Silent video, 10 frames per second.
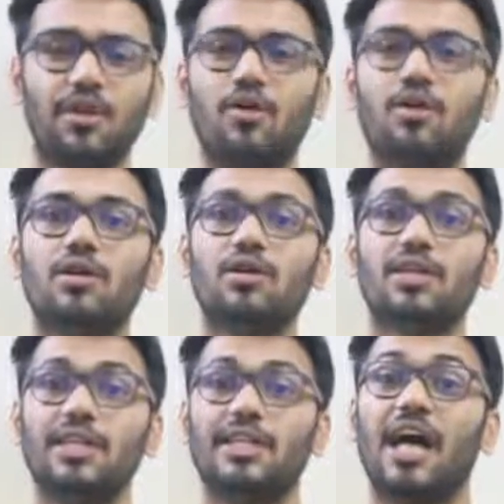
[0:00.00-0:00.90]
In
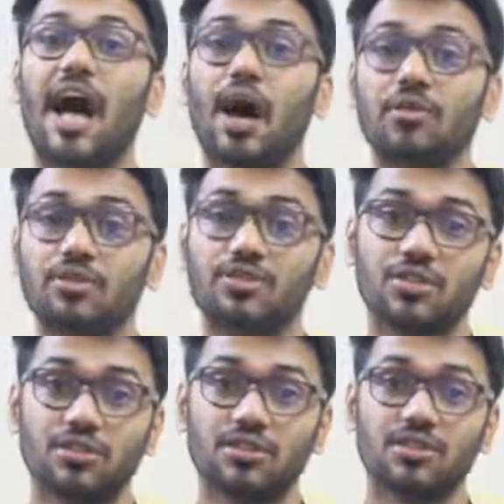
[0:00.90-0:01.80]
our solar
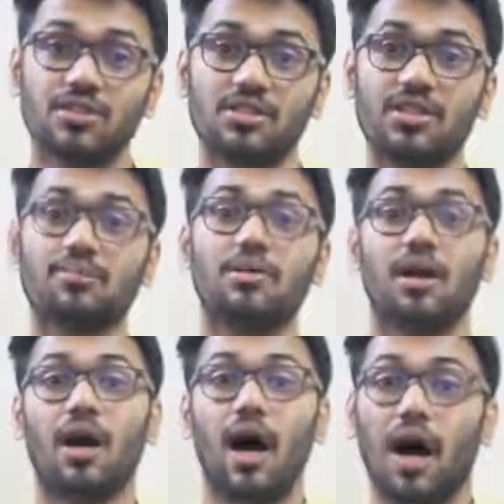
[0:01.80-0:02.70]
system,
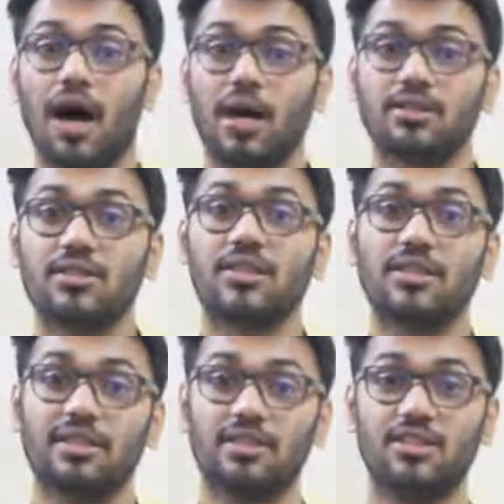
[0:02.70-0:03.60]
Earth is
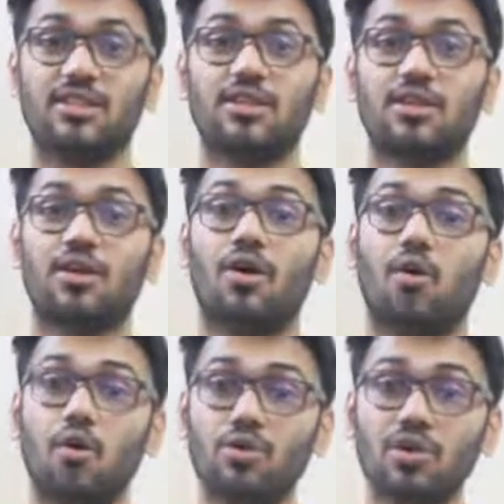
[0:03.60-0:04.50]
the
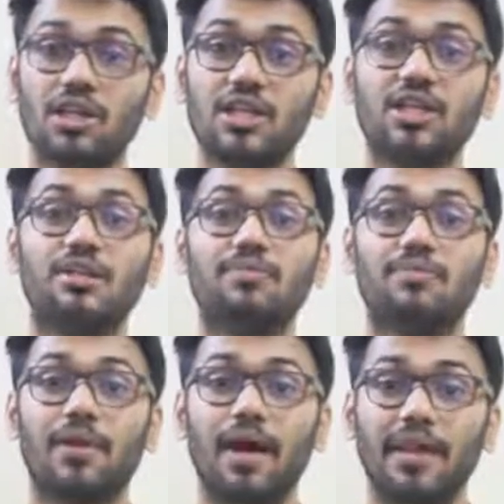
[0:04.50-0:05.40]
only planet
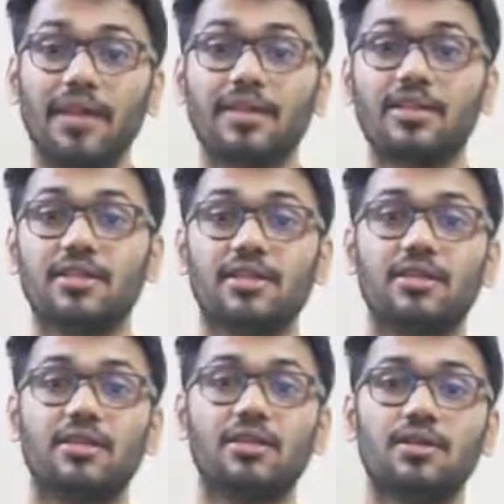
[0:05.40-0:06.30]

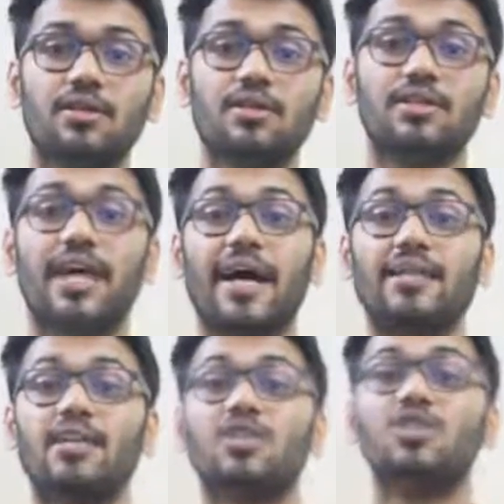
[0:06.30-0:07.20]
that
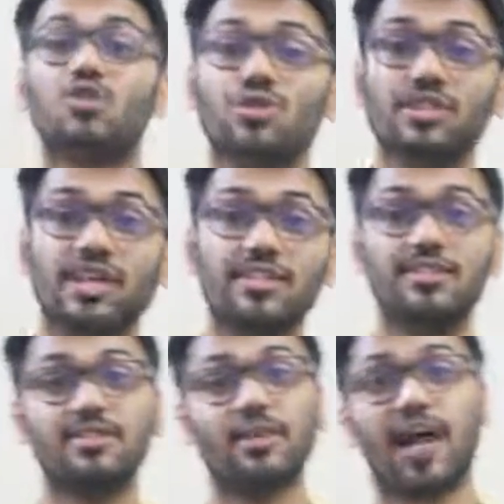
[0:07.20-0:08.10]
contains life.
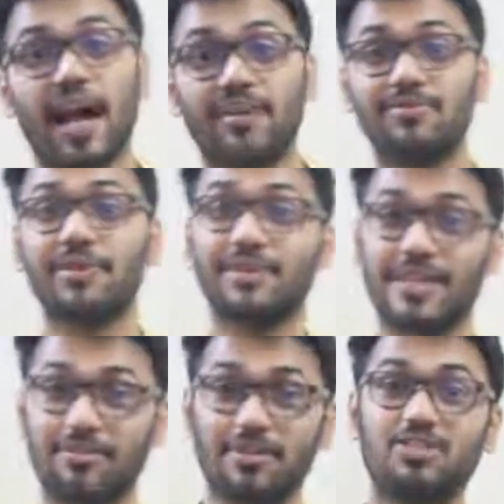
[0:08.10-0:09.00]
That means
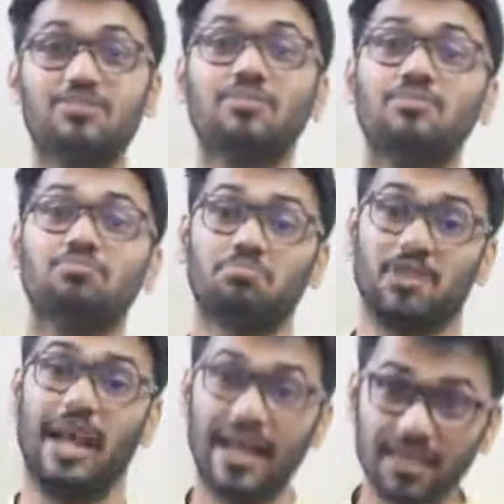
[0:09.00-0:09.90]

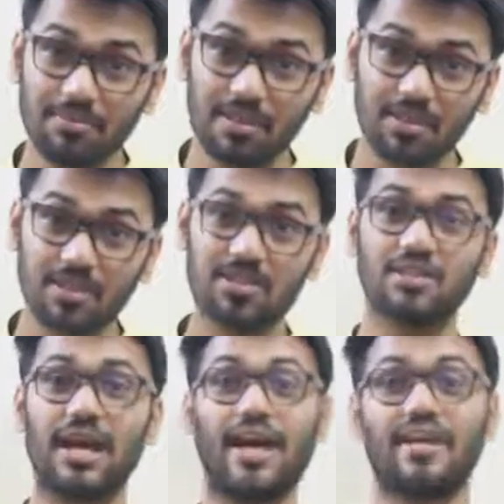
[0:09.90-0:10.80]
animals and
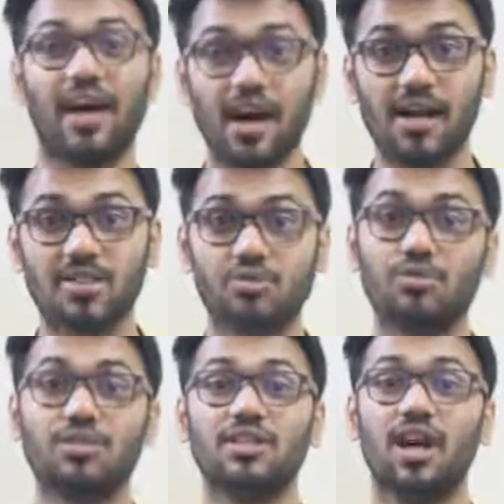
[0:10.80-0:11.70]
us, we
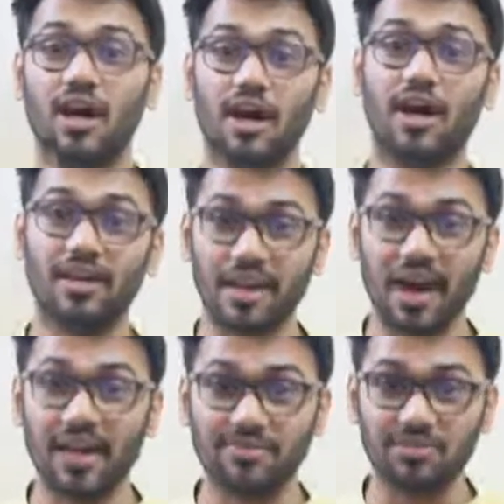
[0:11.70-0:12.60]
are alive
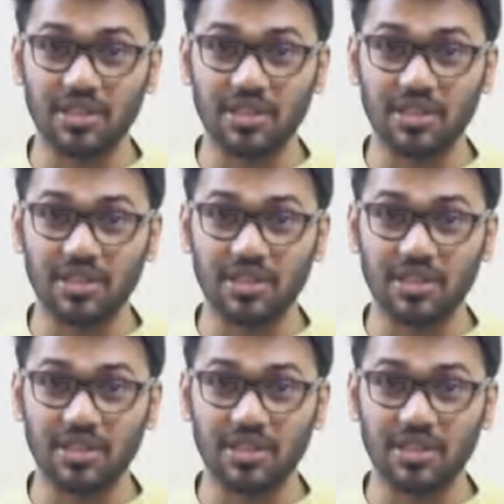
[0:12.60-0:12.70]
things.